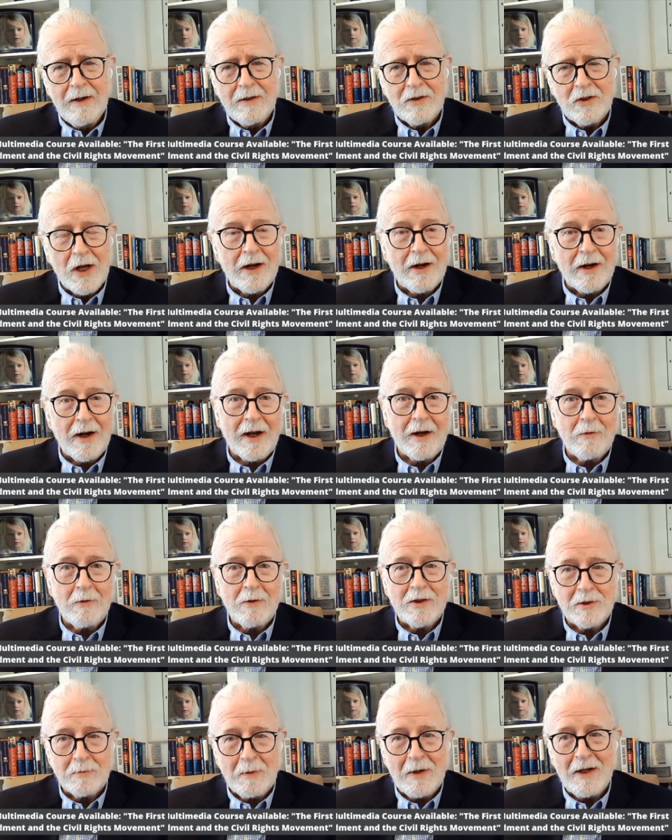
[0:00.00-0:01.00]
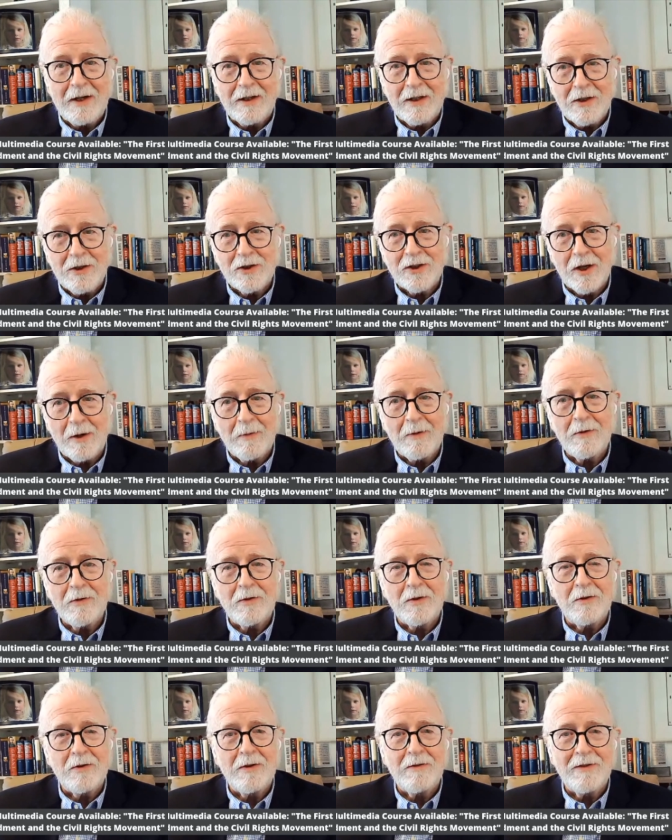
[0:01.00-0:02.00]
John and I would speak each summer
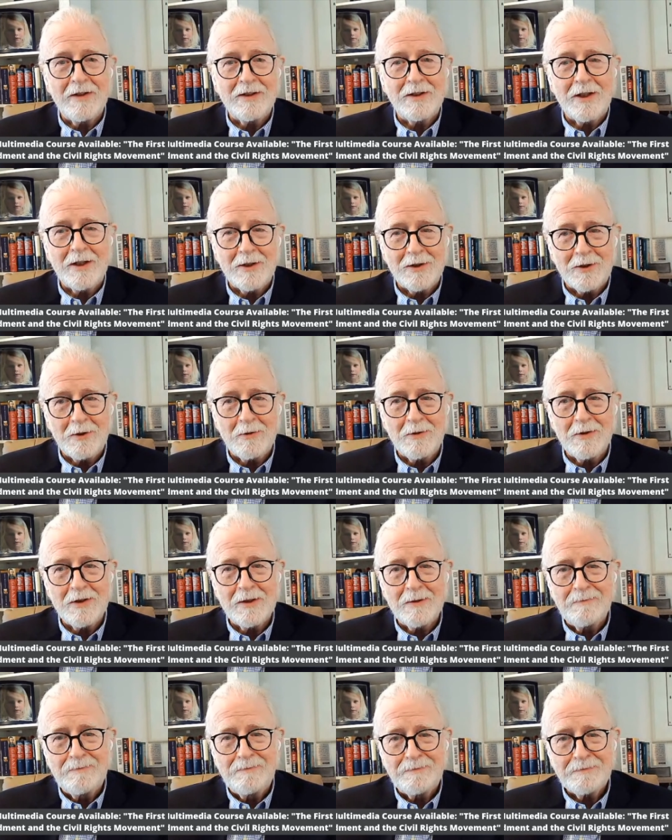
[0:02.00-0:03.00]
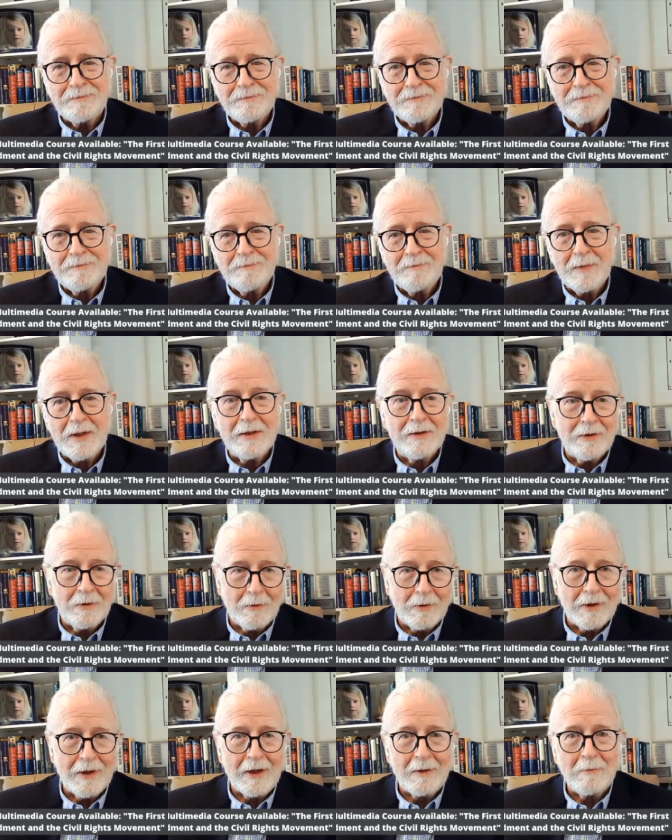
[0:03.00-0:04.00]
to the visiting students
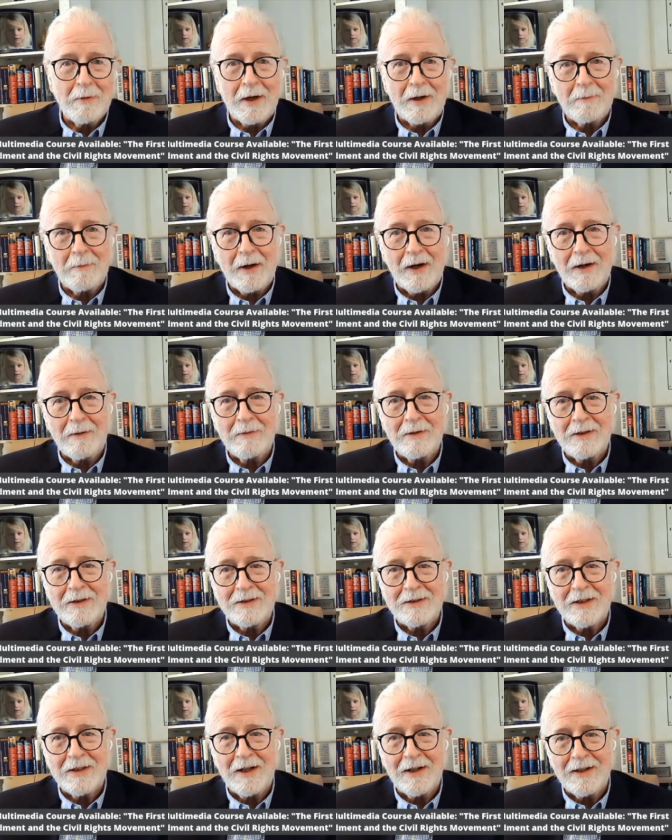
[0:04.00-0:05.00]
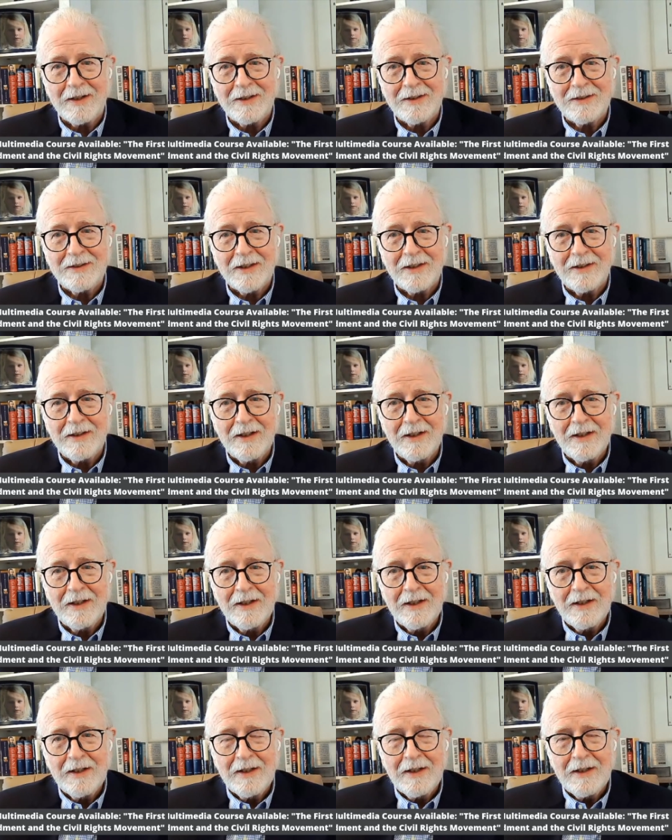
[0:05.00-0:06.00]
who were led by Bob and his colleagues. And
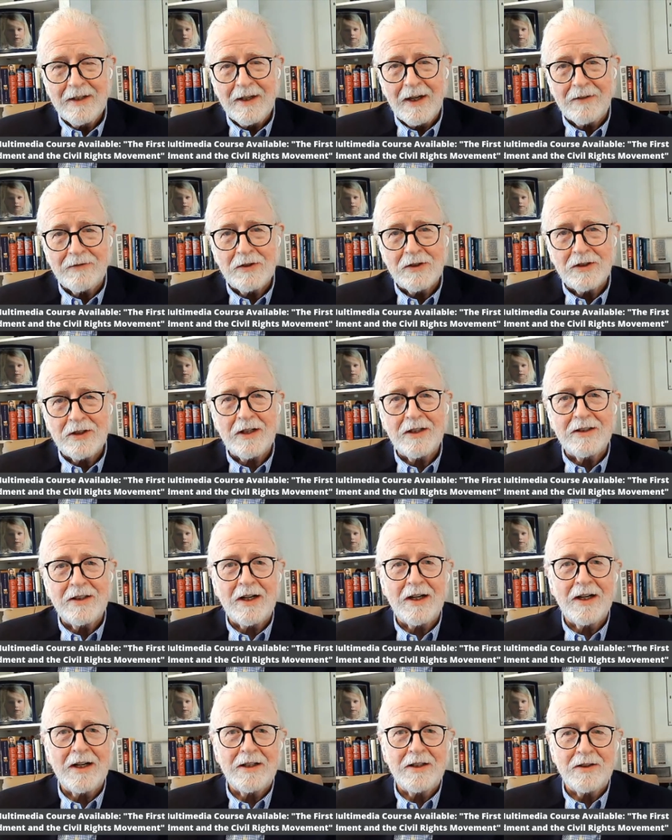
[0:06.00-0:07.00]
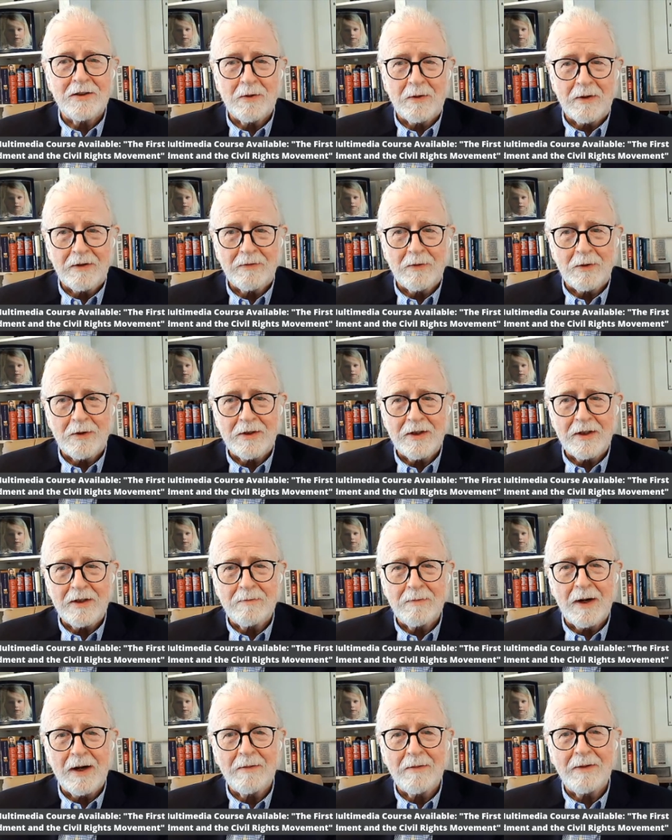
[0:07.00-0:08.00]
after John died in
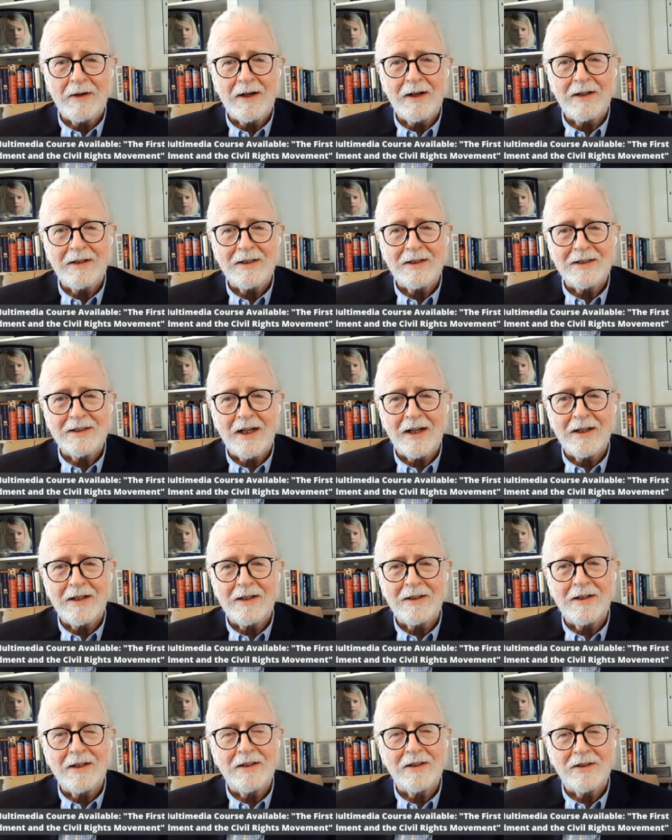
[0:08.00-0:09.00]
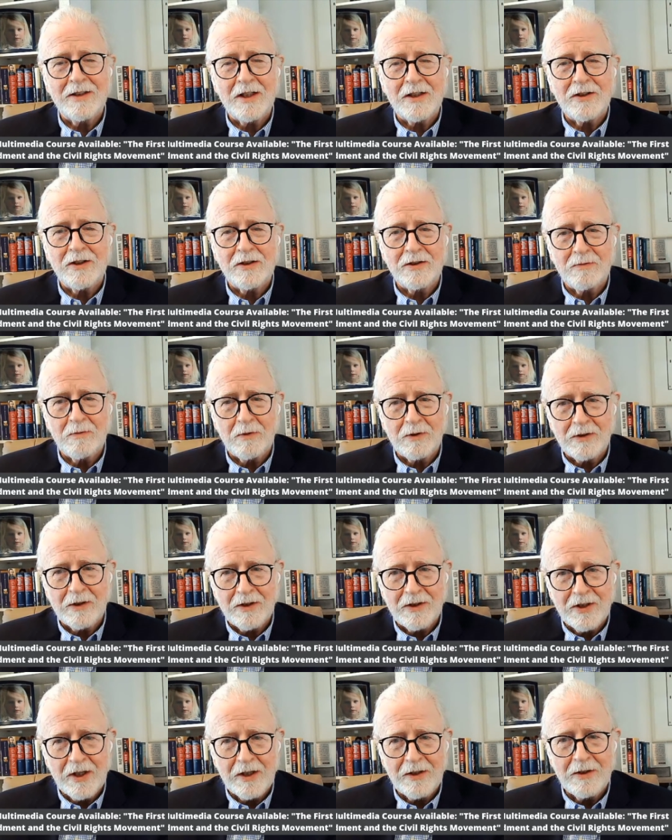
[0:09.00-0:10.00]
2014, Bob and I decided that the sessions would
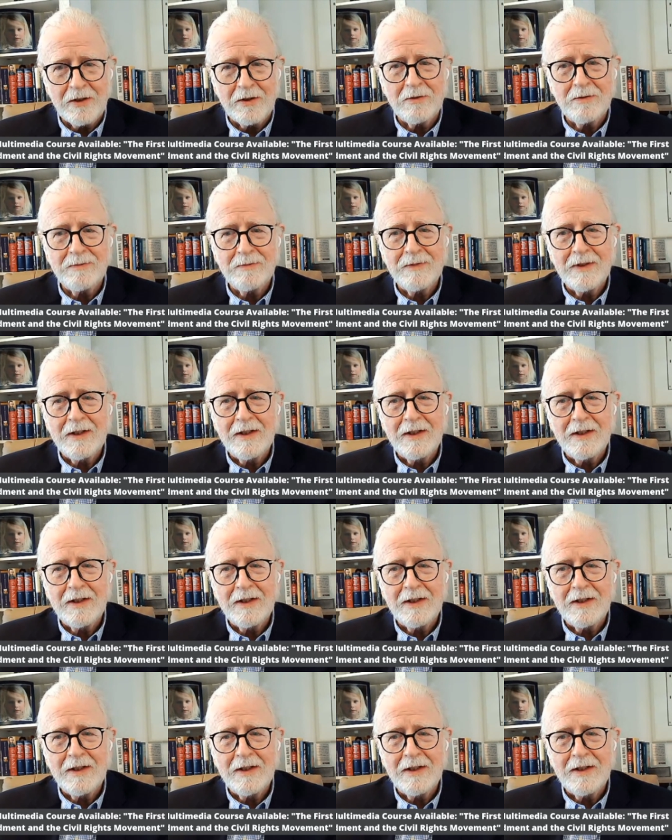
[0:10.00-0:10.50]
continue,